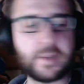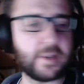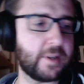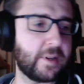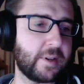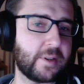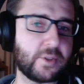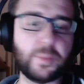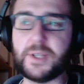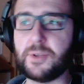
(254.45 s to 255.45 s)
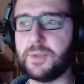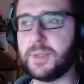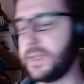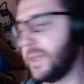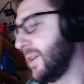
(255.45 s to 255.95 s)
doobly-doo,
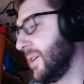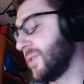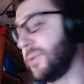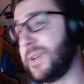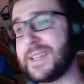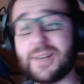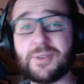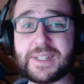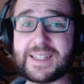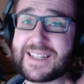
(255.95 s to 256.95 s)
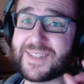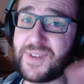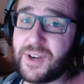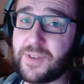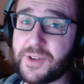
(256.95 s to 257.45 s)
so you can download it. It's
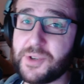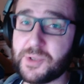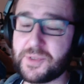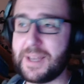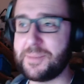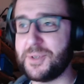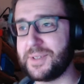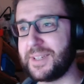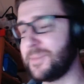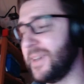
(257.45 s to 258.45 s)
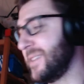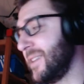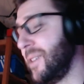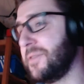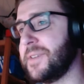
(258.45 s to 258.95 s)
very, very useful. I'm using it
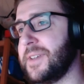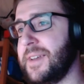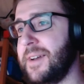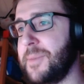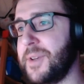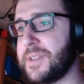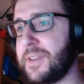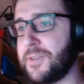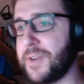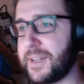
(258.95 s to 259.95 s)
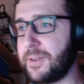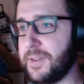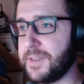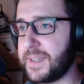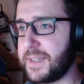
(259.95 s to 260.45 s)
myself because I forget all
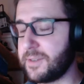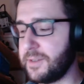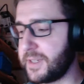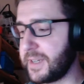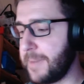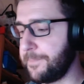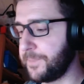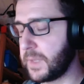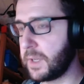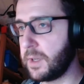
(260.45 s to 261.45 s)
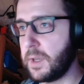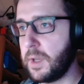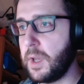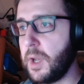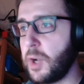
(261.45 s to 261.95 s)
these things all the time.
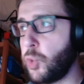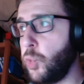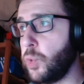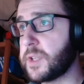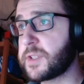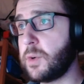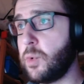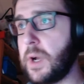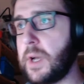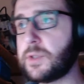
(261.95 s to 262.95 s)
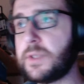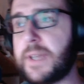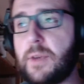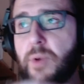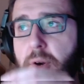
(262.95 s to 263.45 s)
Cool. So
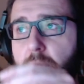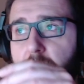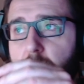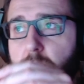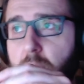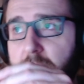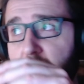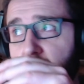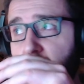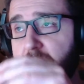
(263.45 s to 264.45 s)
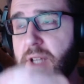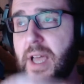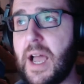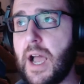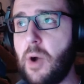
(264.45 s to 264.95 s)
today we are going to do collision detection.
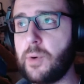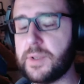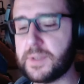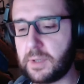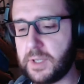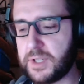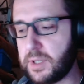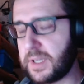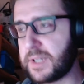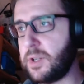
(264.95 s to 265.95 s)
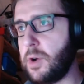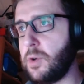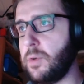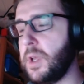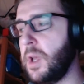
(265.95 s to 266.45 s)
How does collision detection
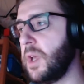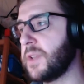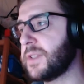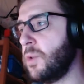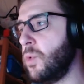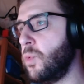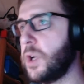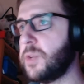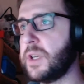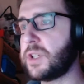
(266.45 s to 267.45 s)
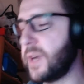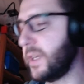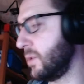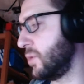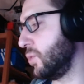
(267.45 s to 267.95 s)
go? So what we're
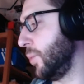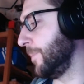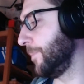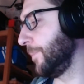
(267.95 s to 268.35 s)
trying to do